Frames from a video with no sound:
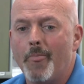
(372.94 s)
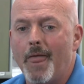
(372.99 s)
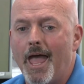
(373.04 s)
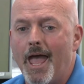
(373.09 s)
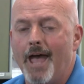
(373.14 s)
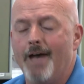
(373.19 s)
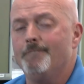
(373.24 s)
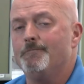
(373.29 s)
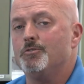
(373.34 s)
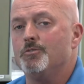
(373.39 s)

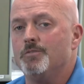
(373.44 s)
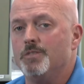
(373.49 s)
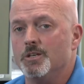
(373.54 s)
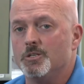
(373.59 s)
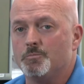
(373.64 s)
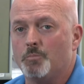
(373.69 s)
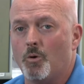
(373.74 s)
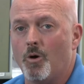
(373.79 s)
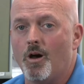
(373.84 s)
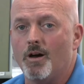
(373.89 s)
after
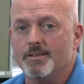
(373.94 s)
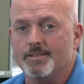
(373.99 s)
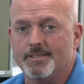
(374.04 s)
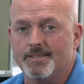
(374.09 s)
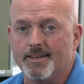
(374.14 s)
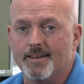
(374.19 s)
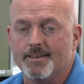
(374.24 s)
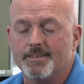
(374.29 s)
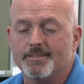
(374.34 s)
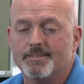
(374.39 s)
this
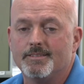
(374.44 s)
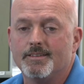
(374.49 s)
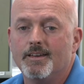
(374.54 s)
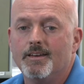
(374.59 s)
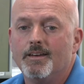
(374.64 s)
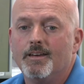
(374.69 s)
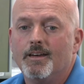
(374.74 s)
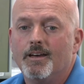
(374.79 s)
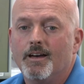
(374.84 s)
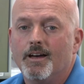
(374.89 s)
process
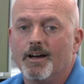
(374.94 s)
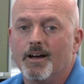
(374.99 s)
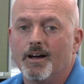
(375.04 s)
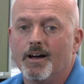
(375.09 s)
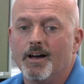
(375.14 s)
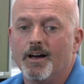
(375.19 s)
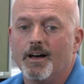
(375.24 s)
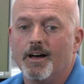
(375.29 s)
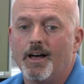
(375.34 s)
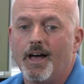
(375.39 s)

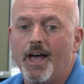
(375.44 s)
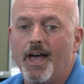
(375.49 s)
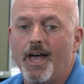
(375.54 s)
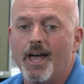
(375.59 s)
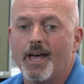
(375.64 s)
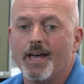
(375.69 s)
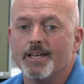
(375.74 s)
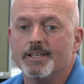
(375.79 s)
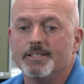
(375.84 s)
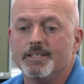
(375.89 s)

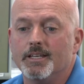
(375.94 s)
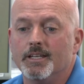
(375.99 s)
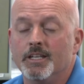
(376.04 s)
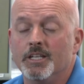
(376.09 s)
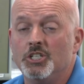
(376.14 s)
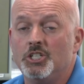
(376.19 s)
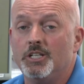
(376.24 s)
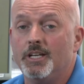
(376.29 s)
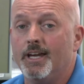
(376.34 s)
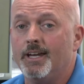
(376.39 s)
has
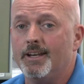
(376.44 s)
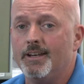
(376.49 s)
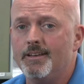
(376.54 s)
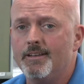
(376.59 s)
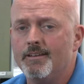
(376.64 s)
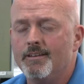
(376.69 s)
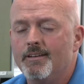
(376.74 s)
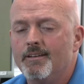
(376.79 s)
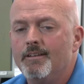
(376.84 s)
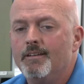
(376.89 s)

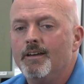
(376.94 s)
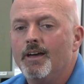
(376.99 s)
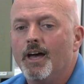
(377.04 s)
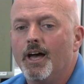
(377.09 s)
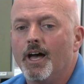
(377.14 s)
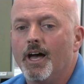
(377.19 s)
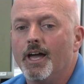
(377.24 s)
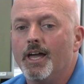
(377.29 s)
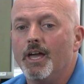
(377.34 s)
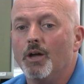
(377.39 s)
initiated,
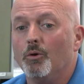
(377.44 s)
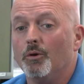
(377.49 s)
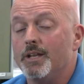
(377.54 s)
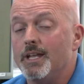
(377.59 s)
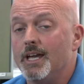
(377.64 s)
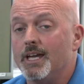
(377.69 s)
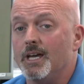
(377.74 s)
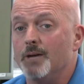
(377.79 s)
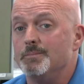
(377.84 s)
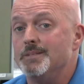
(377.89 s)
it'll
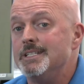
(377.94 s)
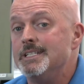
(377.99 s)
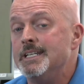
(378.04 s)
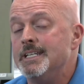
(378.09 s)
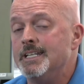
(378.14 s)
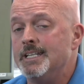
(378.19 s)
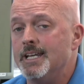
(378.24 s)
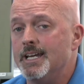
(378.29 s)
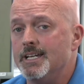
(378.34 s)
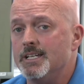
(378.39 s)
take up to
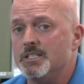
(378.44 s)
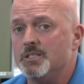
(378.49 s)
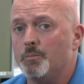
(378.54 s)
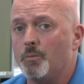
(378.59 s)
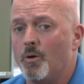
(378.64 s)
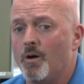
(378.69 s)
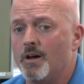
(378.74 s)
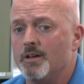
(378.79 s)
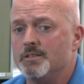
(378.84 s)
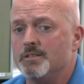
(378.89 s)
10 days to
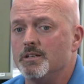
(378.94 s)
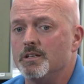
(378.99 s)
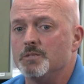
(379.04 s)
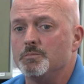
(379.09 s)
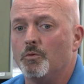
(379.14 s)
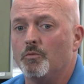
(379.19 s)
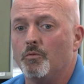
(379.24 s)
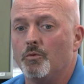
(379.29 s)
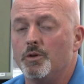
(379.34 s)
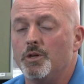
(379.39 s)
process
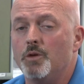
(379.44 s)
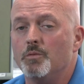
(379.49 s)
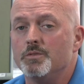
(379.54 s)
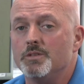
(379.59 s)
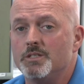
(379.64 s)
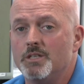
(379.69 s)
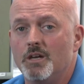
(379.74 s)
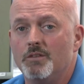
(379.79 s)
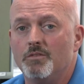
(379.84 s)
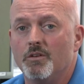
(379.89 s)
before you
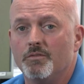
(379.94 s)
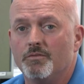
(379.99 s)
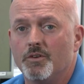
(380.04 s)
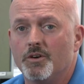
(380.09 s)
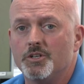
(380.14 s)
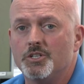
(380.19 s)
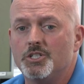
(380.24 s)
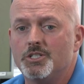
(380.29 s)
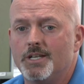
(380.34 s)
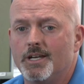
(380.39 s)
receive your
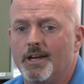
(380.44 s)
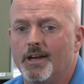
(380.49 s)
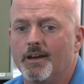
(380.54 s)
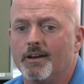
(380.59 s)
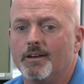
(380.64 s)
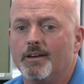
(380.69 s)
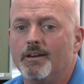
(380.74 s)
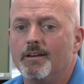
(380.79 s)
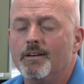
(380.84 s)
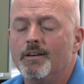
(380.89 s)
first
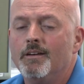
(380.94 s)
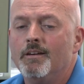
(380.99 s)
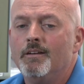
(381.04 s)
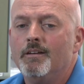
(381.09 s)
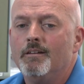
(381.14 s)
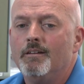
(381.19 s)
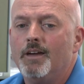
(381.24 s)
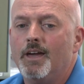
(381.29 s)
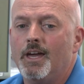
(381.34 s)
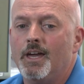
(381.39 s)
check.
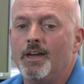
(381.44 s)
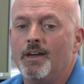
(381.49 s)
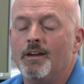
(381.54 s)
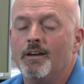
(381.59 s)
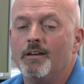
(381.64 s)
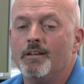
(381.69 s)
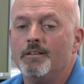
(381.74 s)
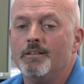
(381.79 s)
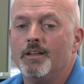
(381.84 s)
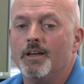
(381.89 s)

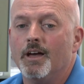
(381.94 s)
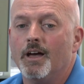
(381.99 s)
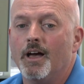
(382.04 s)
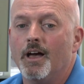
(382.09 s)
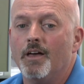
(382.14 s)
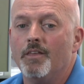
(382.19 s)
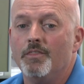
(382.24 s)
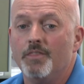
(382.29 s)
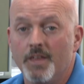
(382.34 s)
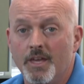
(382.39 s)
And
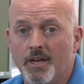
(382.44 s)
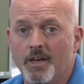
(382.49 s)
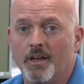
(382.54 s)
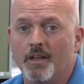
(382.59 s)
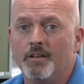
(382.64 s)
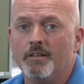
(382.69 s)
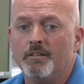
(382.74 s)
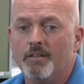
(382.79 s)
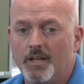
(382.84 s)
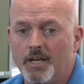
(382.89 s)

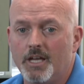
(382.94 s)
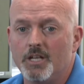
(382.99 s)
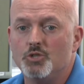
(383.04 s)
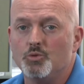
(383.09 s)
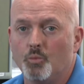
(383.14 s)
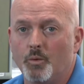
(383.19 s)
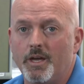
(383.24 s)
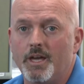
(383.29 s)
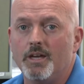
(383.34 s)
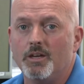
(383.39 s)
then
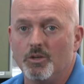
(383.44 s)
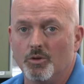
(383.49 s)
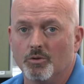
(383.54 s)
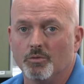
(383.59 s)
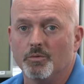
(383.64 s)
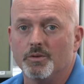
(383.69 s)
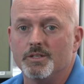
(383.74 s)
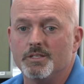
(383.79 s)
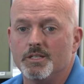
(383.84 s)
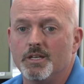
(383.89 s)
each week
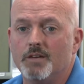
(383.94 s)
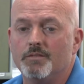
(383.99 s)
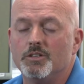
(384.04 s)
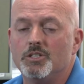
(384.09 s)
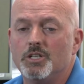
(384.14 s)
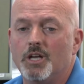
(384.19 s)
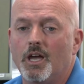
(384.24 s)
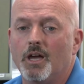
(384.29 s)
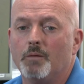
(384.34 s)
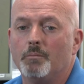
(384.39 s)
you'll receive a
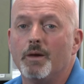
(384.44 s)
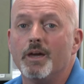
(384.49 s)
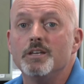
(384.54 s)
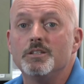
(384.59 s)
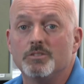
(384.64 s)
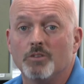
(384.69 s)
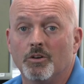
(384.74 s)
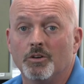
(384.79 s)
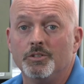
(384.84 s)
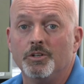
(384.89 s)
check
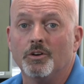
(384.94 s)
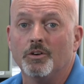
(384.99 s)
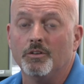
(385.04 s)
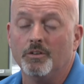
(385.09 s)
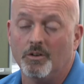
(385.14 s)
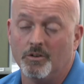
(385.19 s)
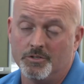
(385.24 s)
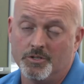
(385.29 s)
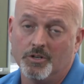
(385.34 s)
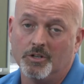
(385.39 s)
based on
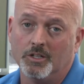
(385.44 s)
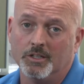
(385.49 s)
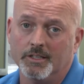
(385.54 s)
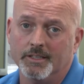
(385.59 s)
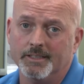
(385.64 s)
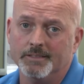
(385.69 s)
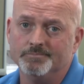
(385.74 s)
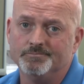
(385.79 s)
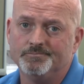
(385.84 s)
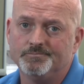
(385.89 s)
your
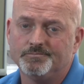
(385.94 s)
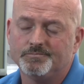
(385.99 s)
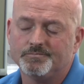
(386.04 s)
claim.